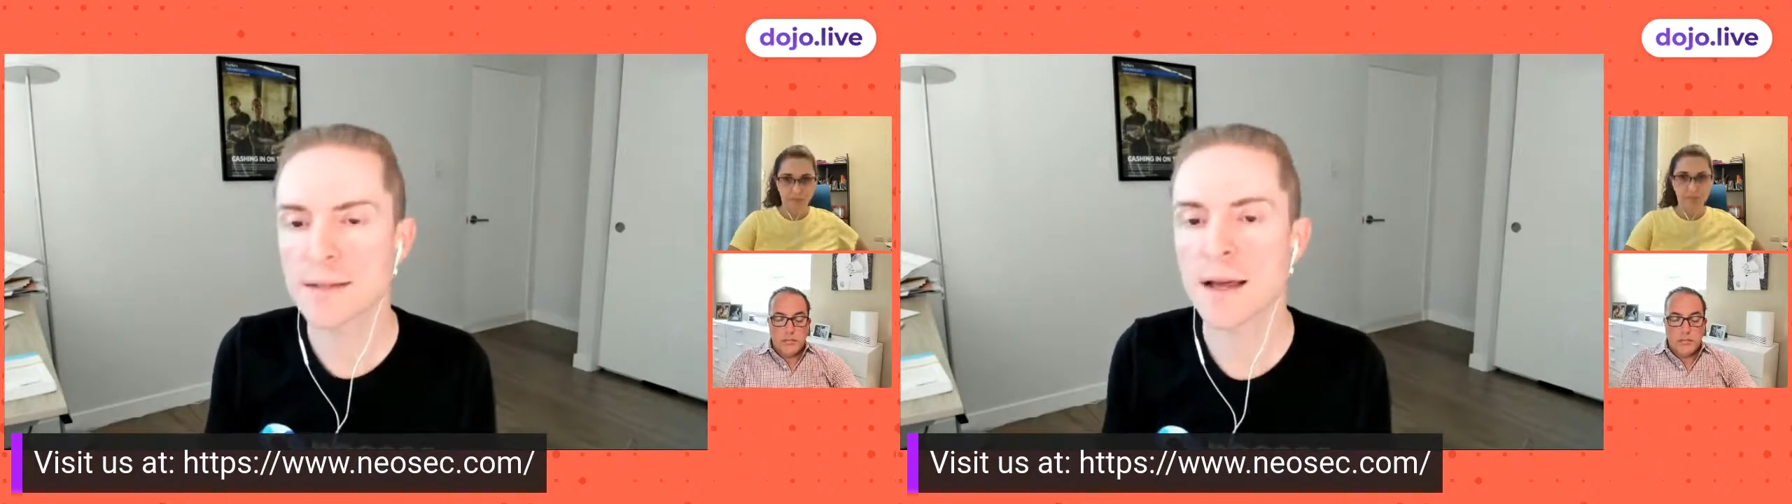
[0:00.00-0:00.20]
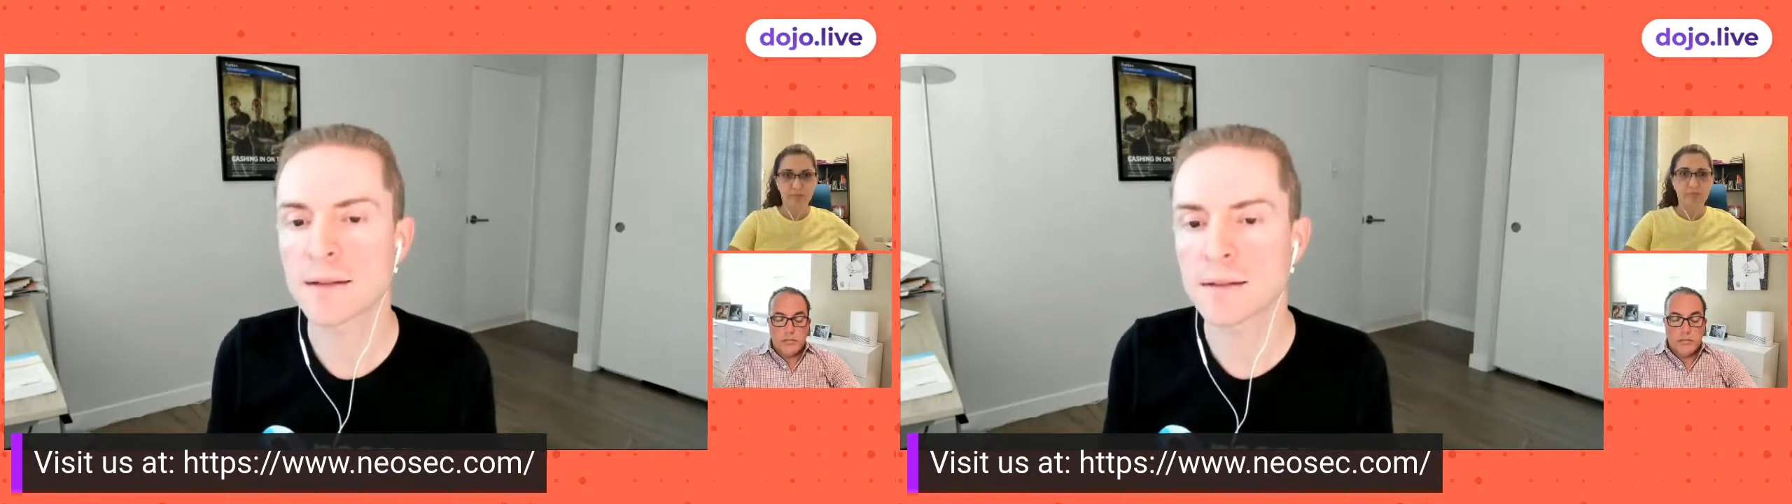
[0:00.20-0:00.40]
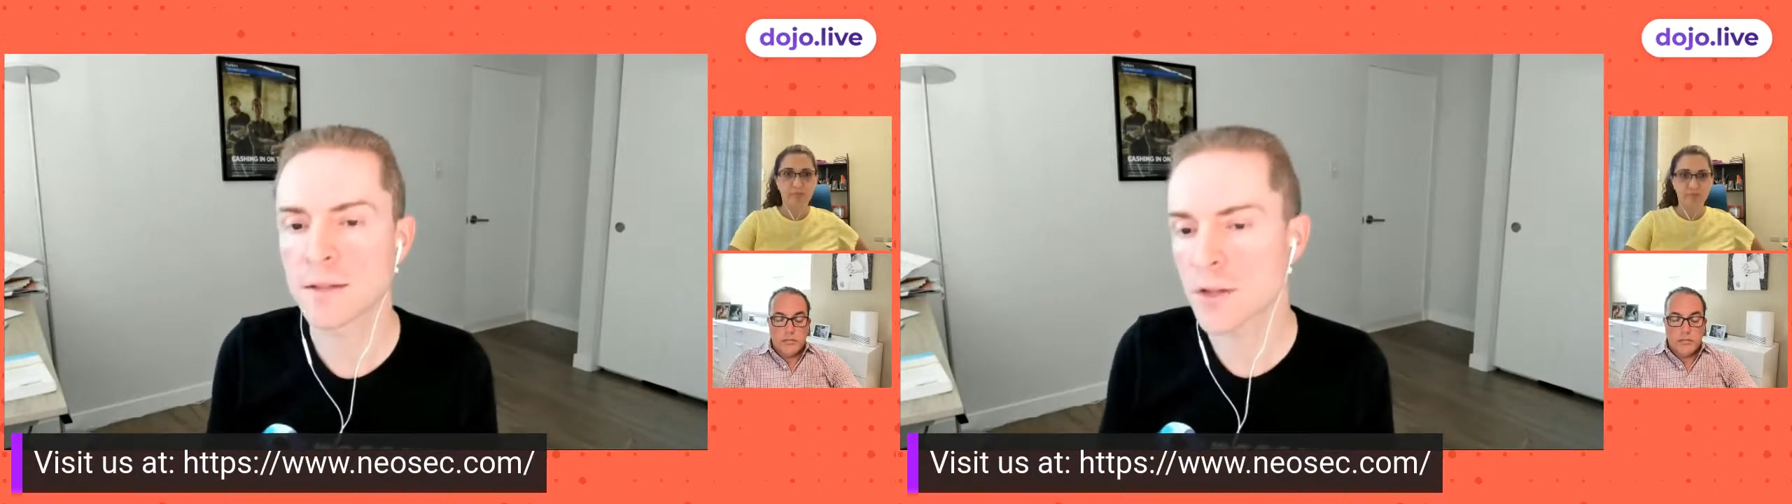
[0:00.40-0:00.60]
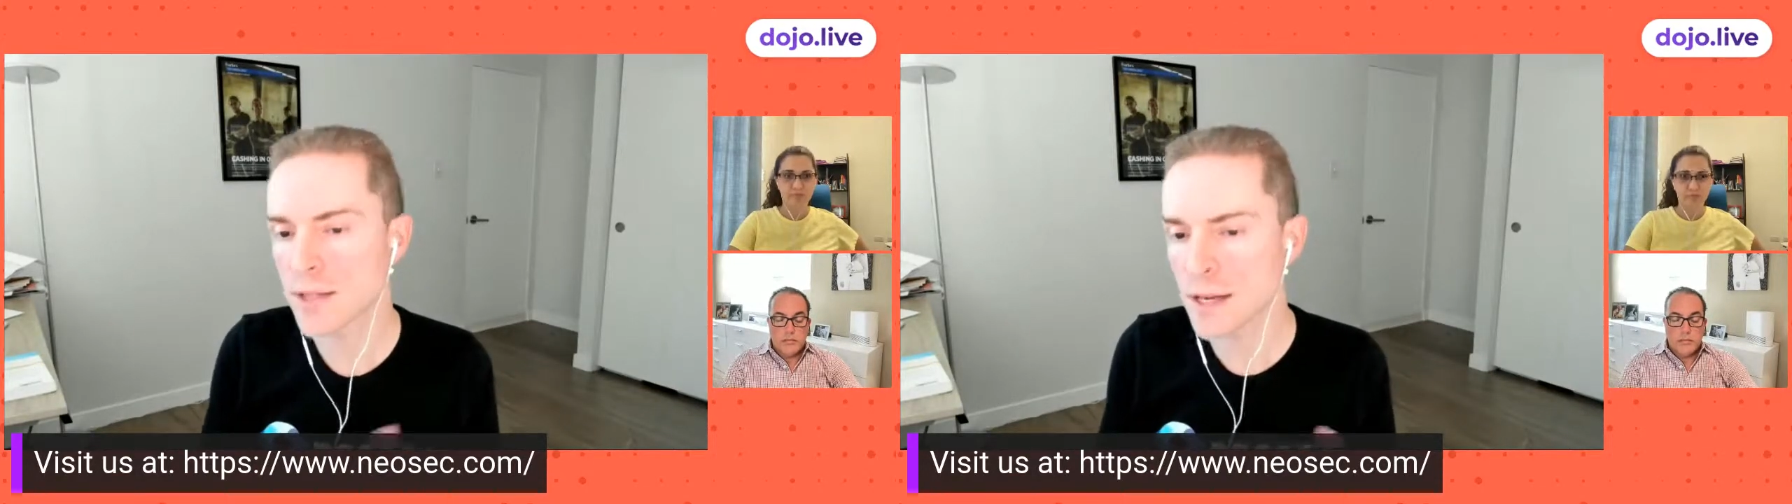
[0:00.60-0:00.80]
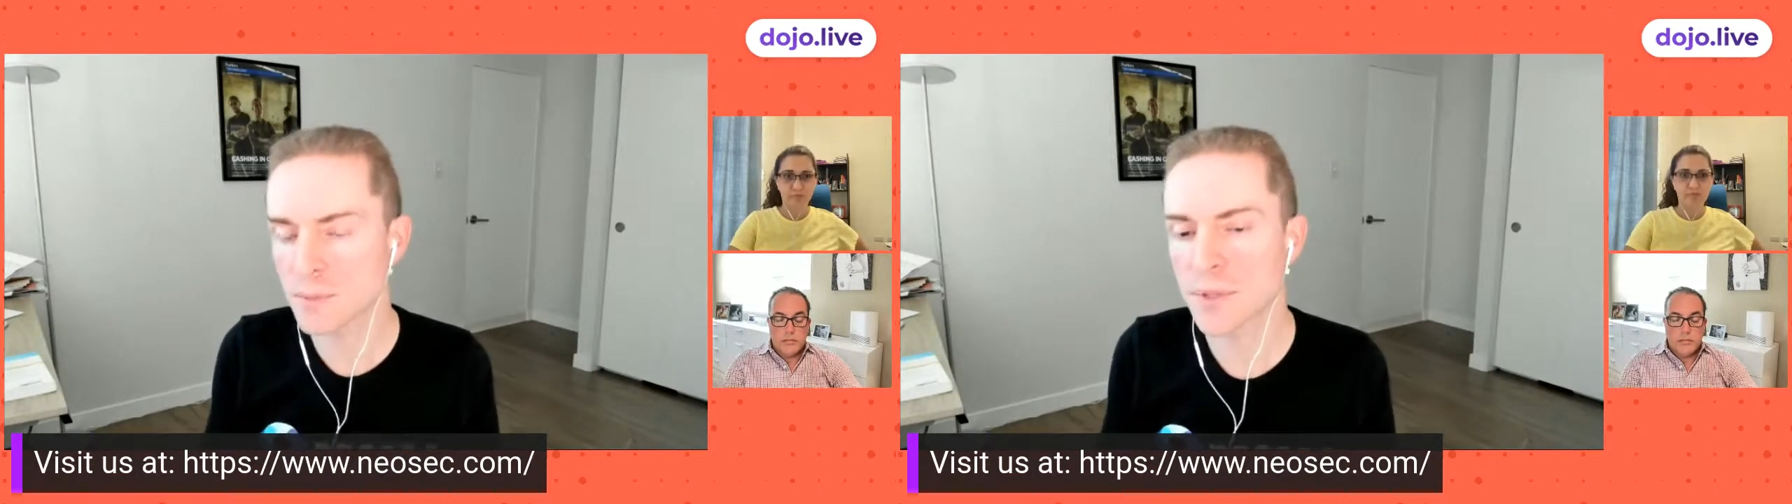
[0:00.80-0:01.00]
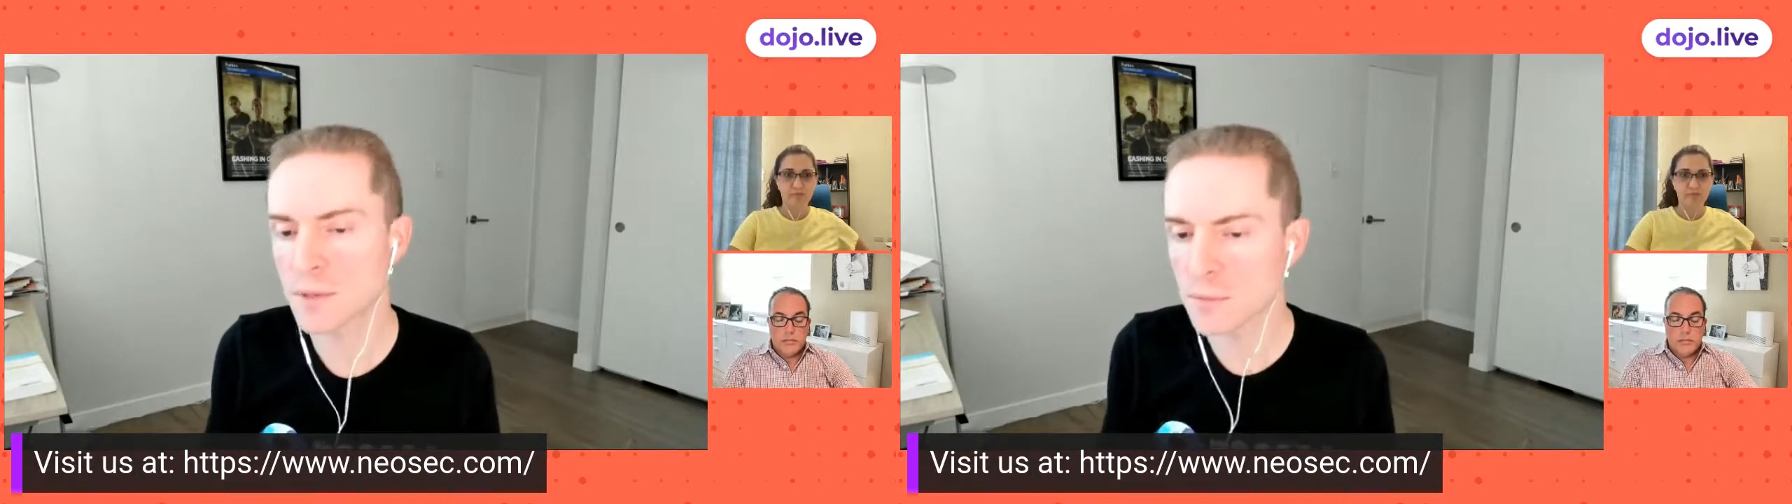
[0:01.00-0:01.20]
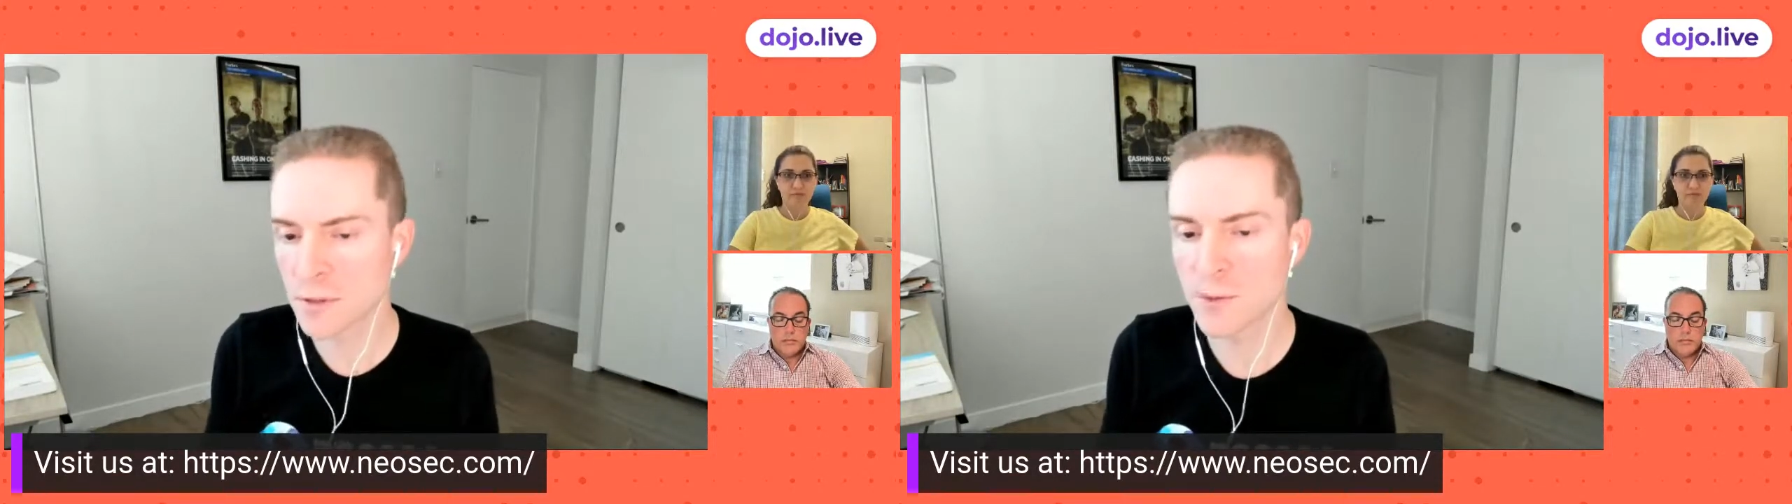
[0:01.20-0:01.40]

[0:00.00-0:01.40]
that it can be